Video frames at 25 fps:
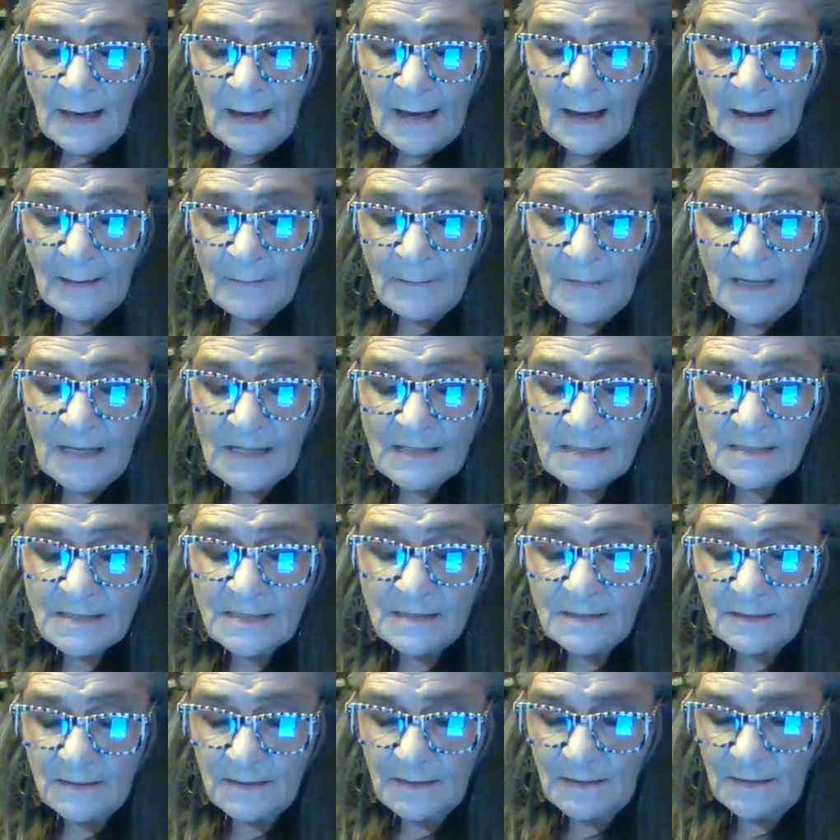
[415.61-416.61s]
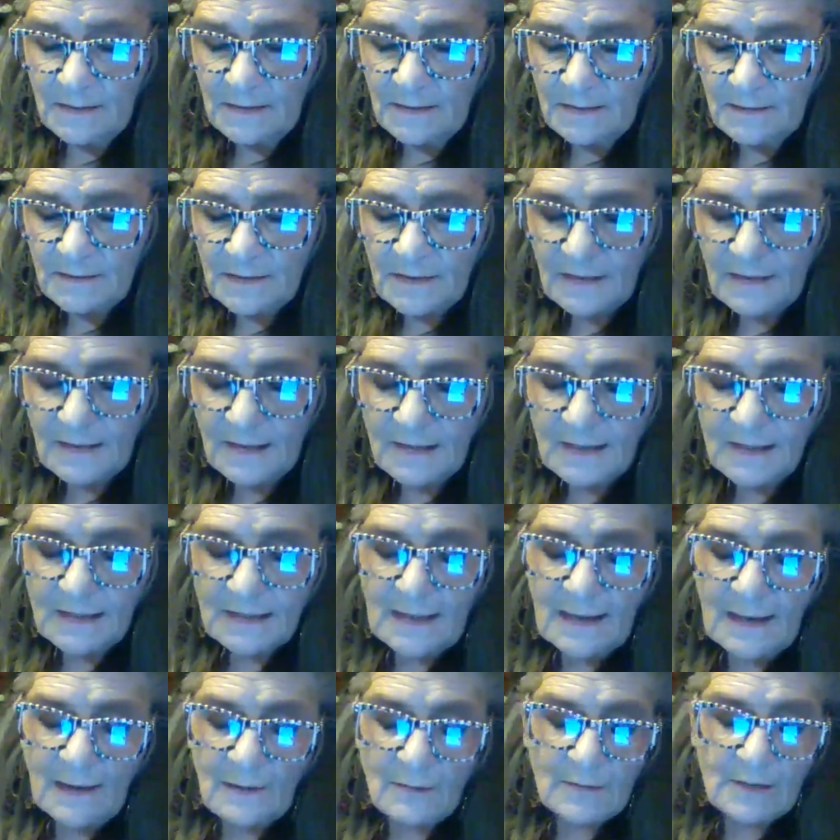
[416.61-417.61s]
I must think
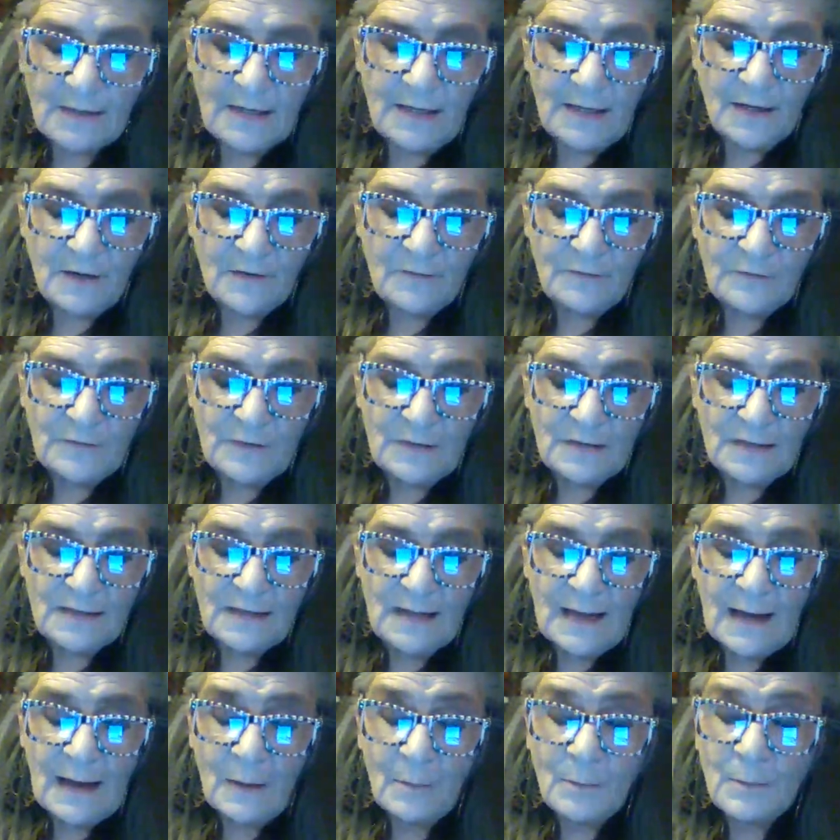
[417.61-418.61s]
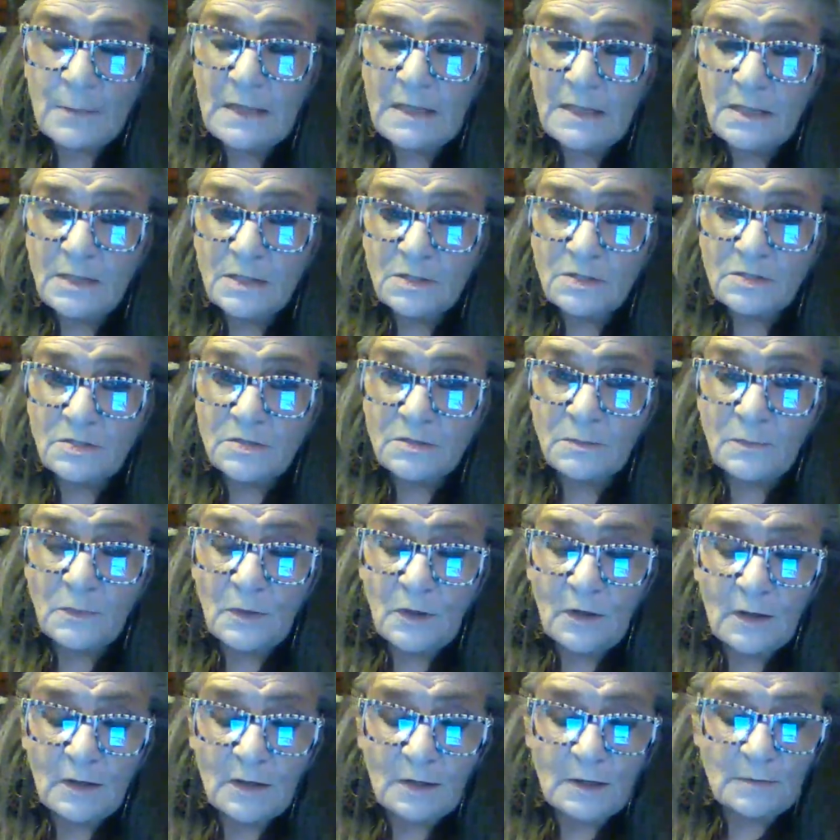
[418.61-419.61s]
it out carefully. I'll meet you
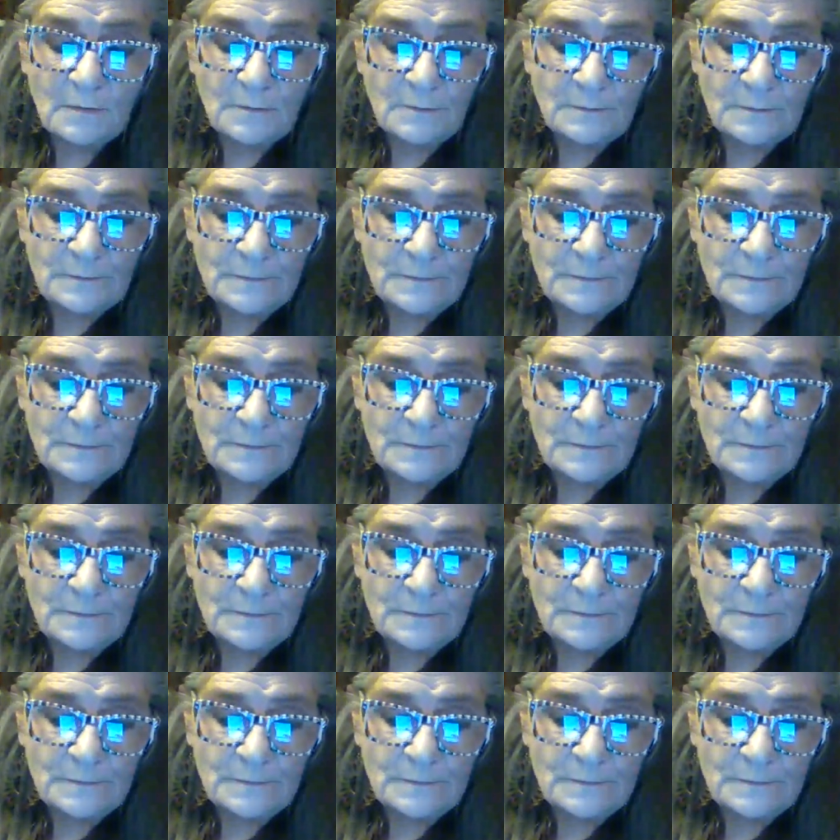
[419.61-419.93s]
tomorrow.